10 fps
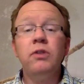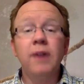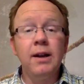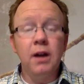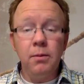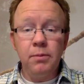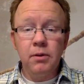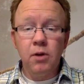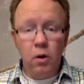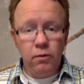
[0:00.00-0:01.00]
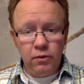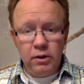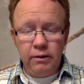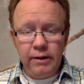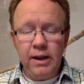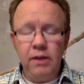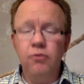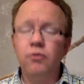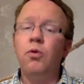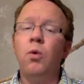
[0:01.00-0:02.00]
signed up, hopefully already,
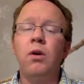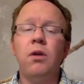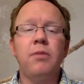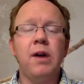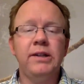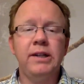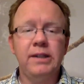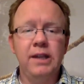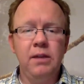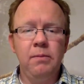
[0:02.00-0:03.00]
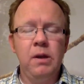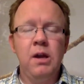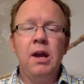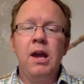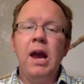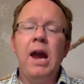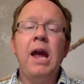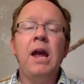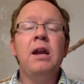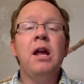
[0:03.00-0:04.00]
for a project team.
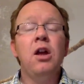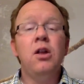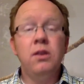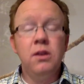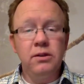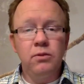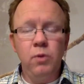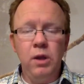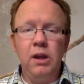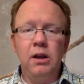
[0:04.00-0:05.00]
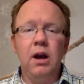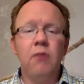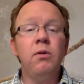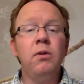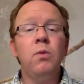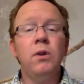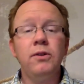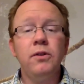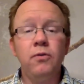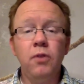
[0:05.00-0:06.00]
And this week, I really want
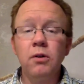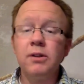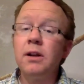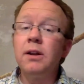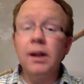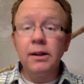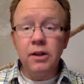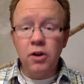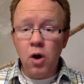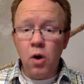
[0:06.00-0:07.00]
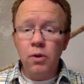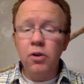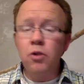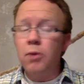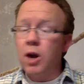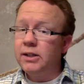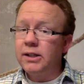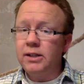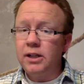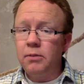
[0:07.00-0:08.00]
you to focus on getting to know your new
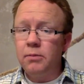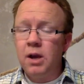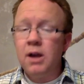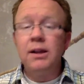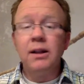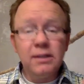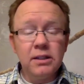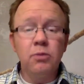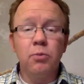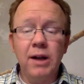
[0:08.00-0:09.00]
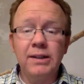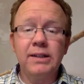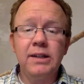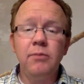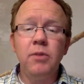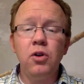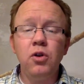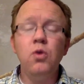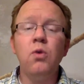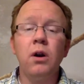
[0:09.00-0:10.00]
project team. Now, this is the project team that
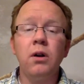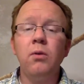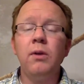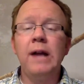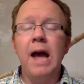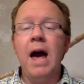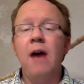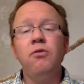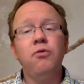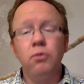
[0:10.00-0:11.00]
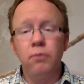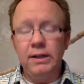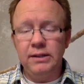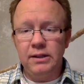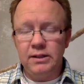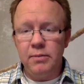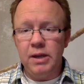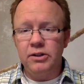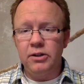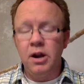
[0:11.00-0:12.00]
you are going to have for the rest of the
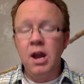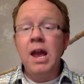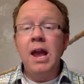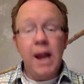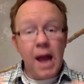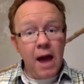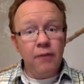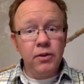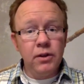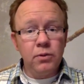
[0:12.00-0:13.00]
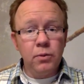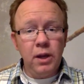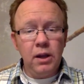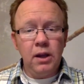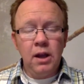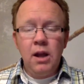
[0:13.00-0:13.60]
semester. And after this week,